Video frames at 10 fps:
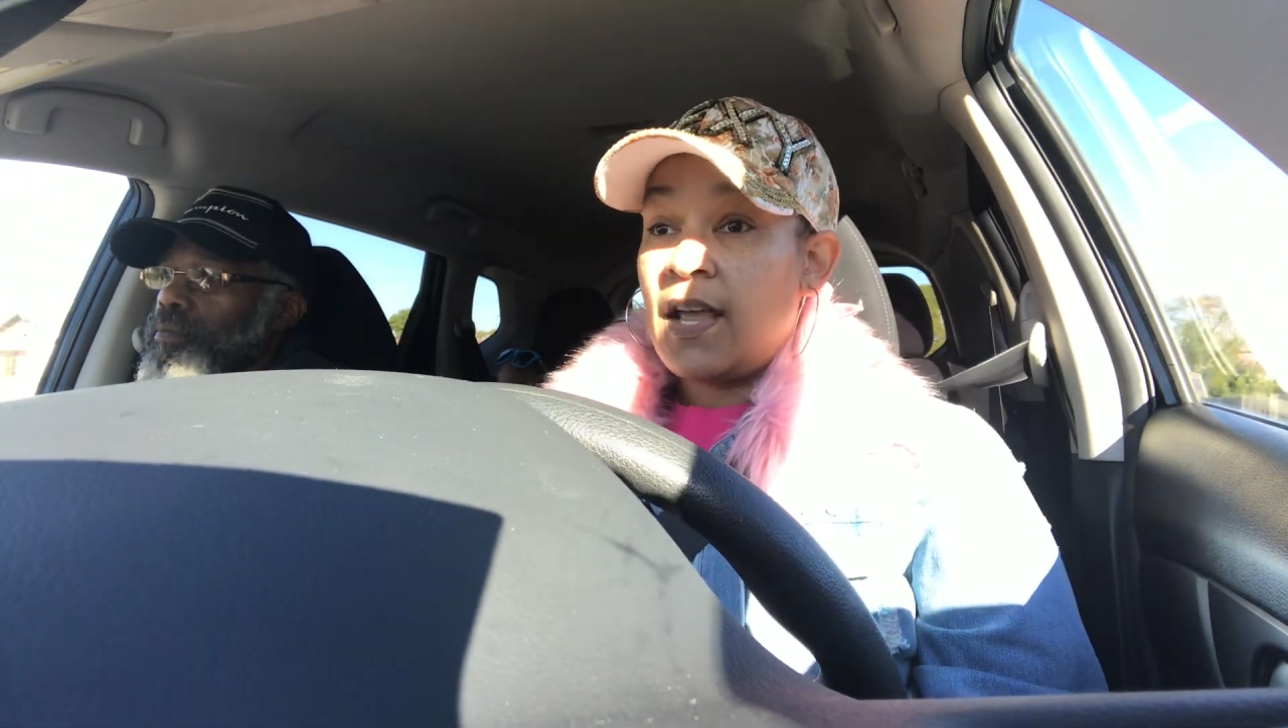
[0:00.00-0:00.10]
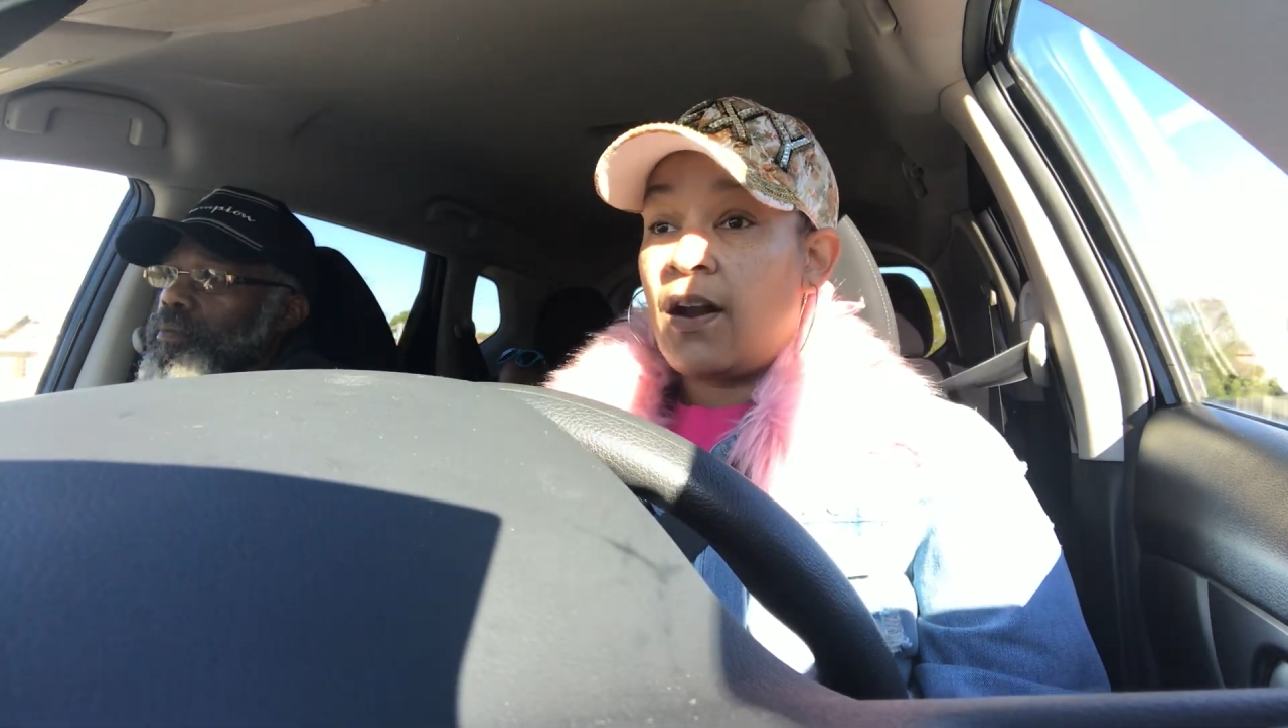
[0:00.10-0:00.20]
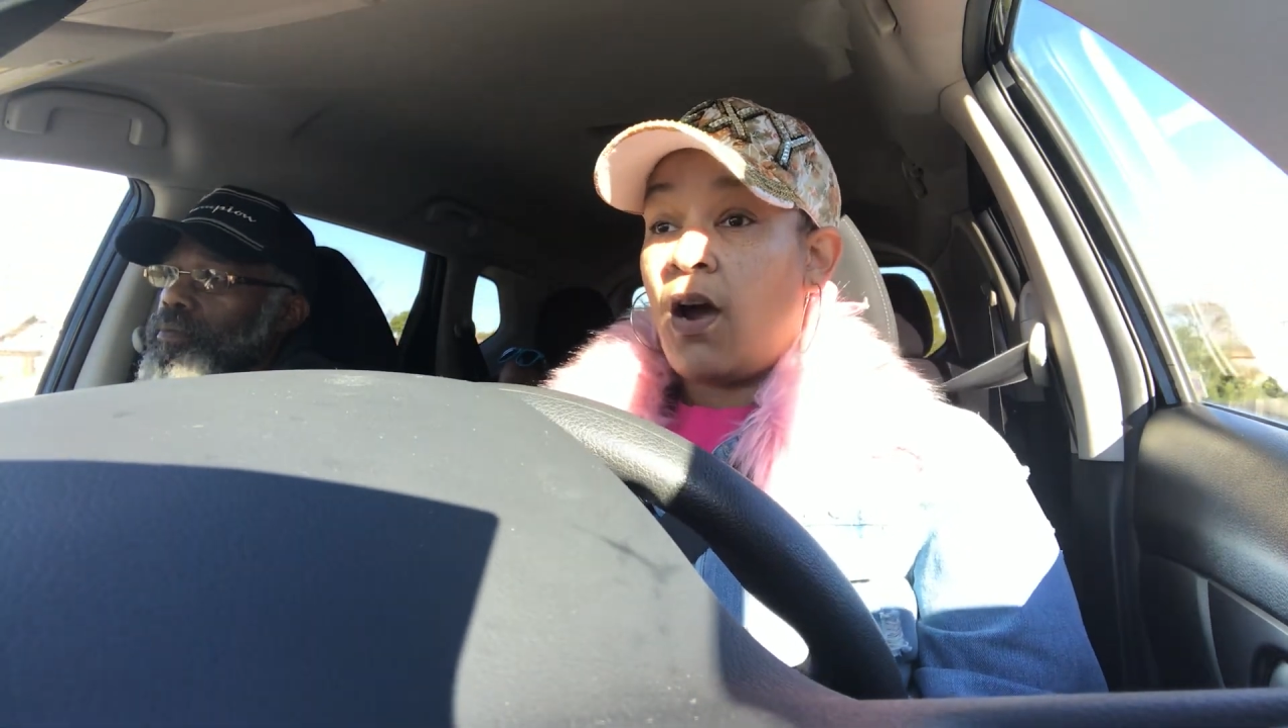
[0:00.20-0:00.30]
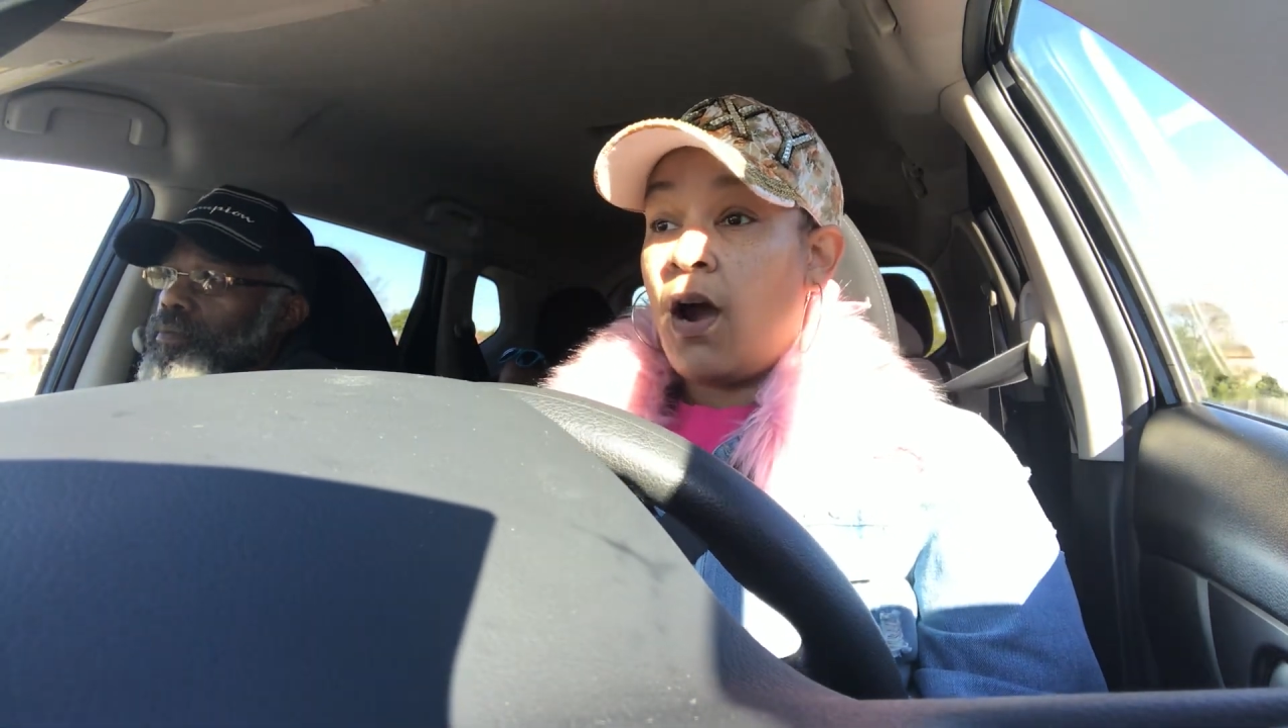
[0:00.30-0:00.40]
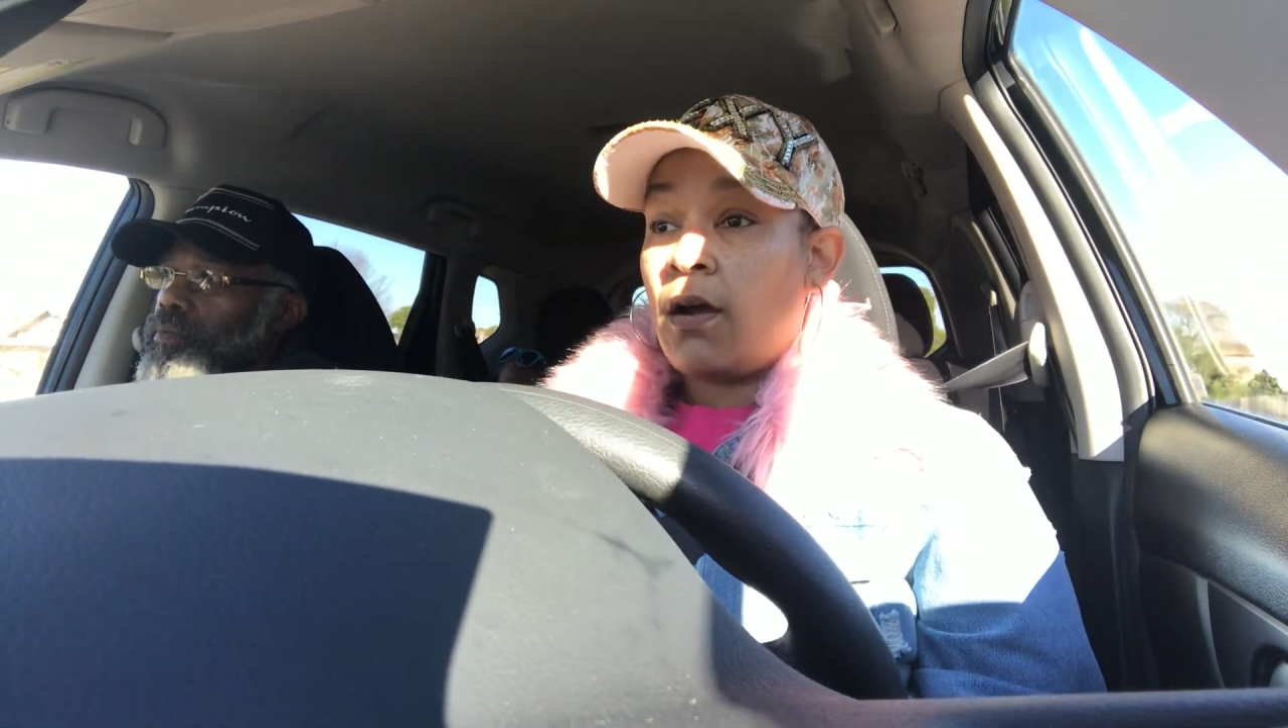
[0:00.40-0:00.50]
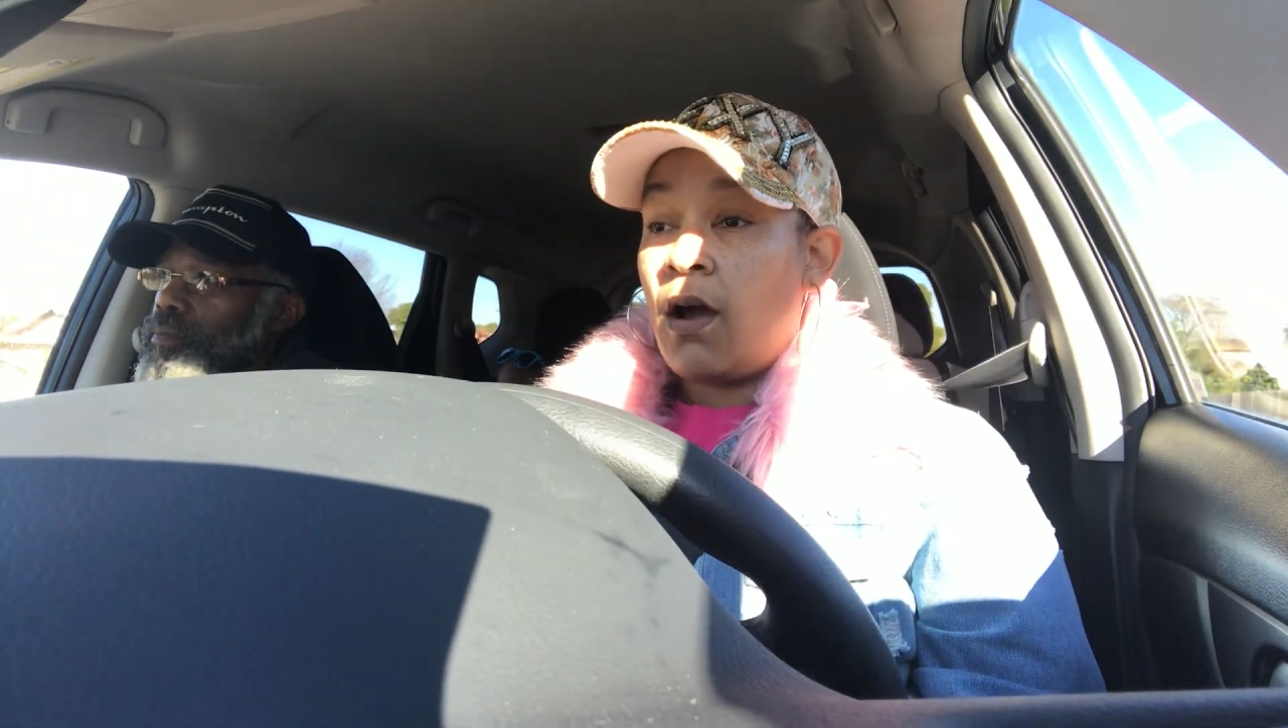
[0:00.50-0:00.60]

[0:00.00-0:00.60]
not our